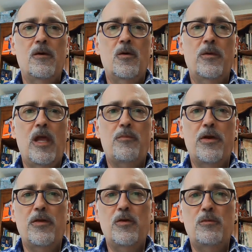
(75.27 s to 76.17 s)
When they
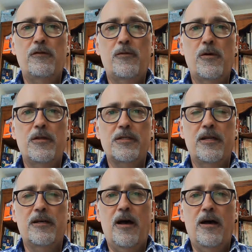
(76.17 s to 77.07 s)
bring you before the
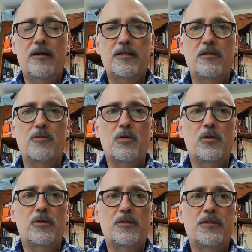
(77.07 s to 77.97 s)
synagogues, the
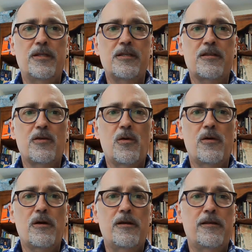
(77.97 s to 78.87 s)
rulers, and
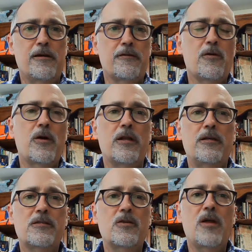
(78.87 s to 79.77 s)
the
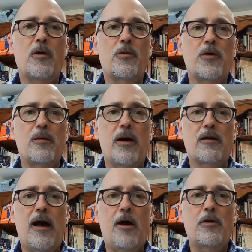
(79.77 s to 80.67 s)
authorities, do not worry
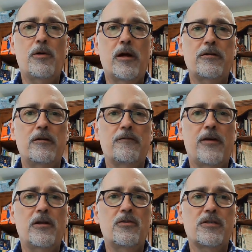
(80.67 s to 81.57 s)
about how you are to
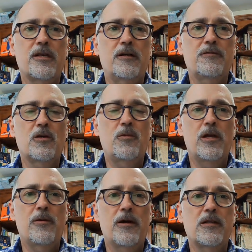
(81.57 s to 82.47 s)
defend yourselves or what
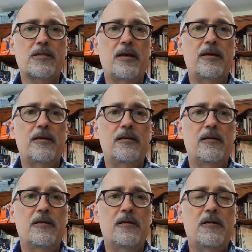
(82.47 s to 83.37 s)
you are to say,
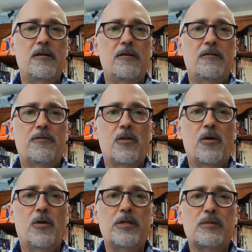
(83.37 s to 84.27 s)
for the
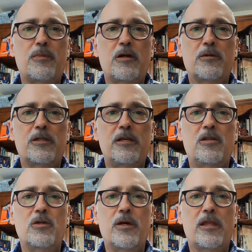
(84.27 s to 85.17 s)
Holy Spirit will
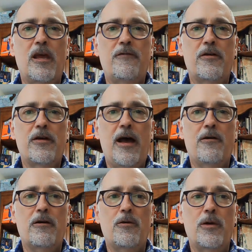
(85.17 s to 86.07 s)
teach you at that very
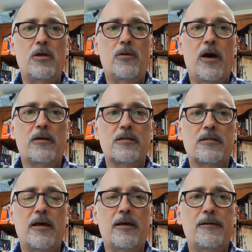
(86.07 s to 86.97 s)
hour what you ought to
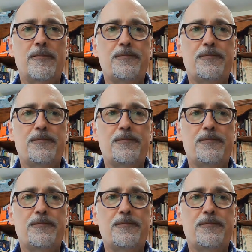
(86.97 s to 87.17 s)
say."